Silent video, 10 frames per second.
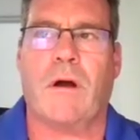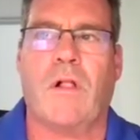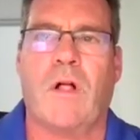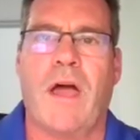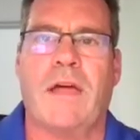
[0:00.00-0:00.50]

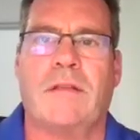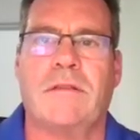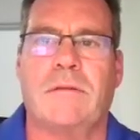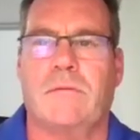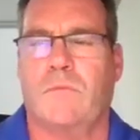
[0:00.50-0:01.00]
client,
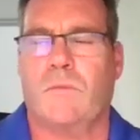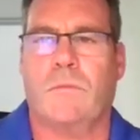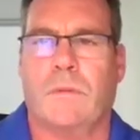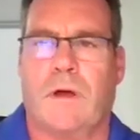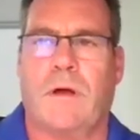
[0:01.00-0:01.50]

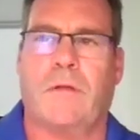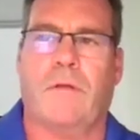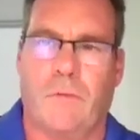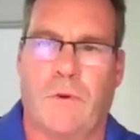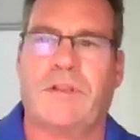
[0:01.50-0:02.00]

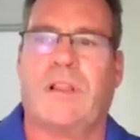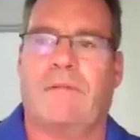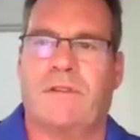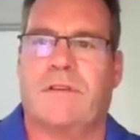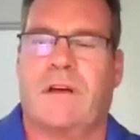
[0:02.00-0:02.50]
the risk
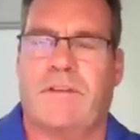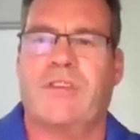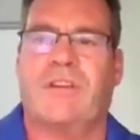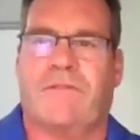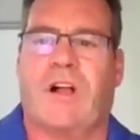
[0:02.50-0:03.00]
levels of
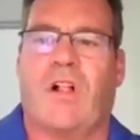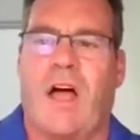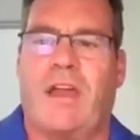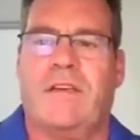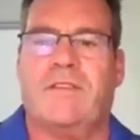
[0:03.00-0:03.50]
each different
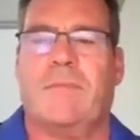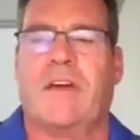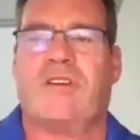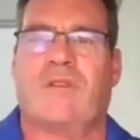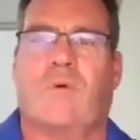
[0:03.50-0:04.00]
client is, and
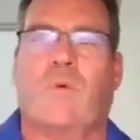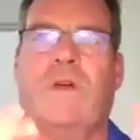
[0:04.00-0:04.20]
make sure that